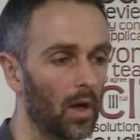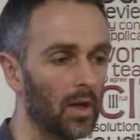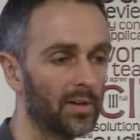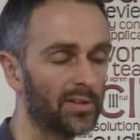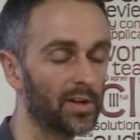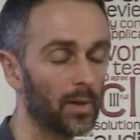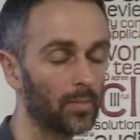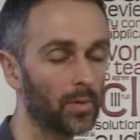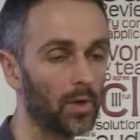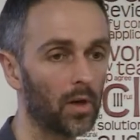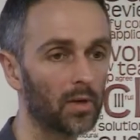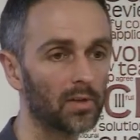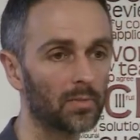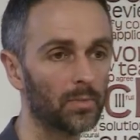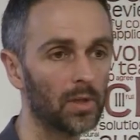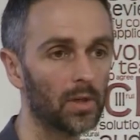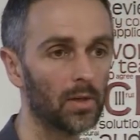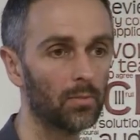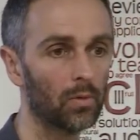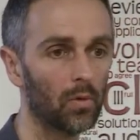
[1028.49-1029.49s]
shipyards
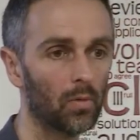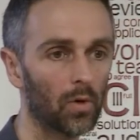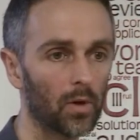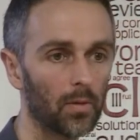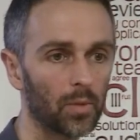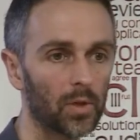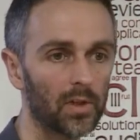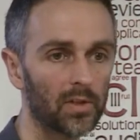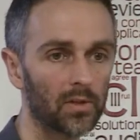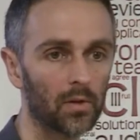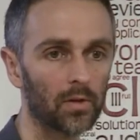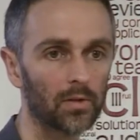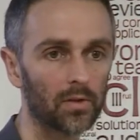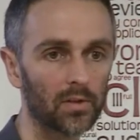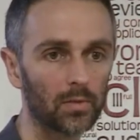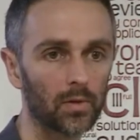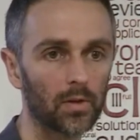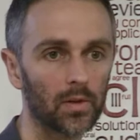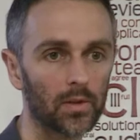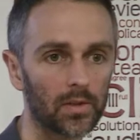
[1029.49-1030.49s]
being able to want to place
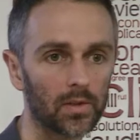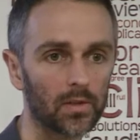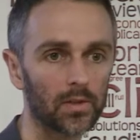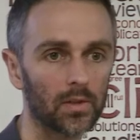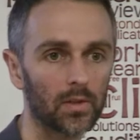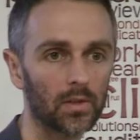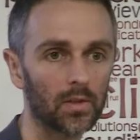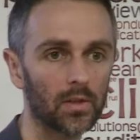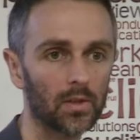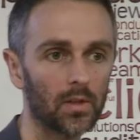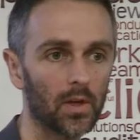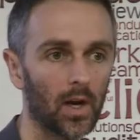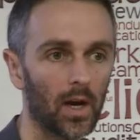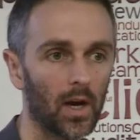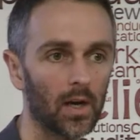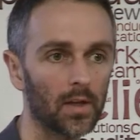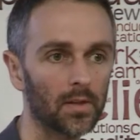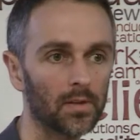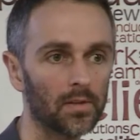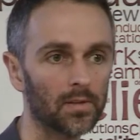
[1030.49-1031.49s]
orders with us
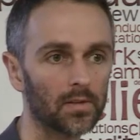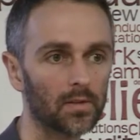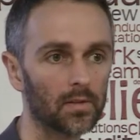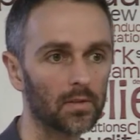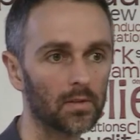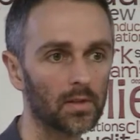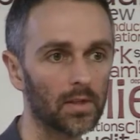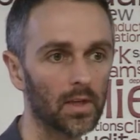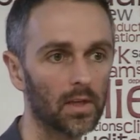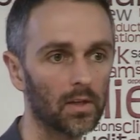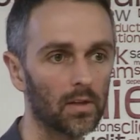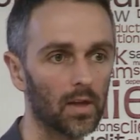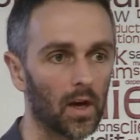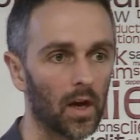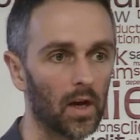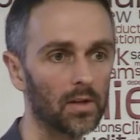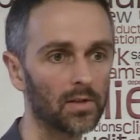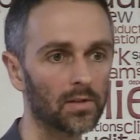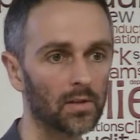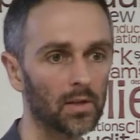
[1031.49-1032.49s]
and getting the
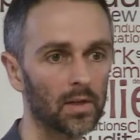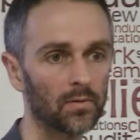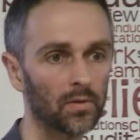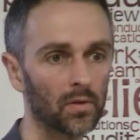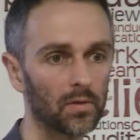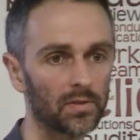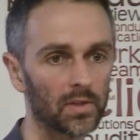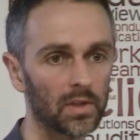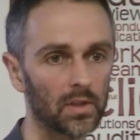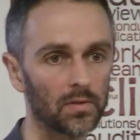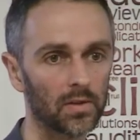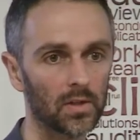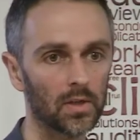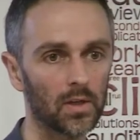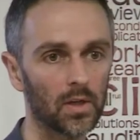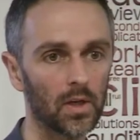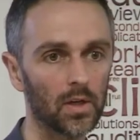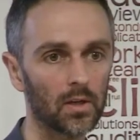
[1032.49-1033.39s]
highest level of safety.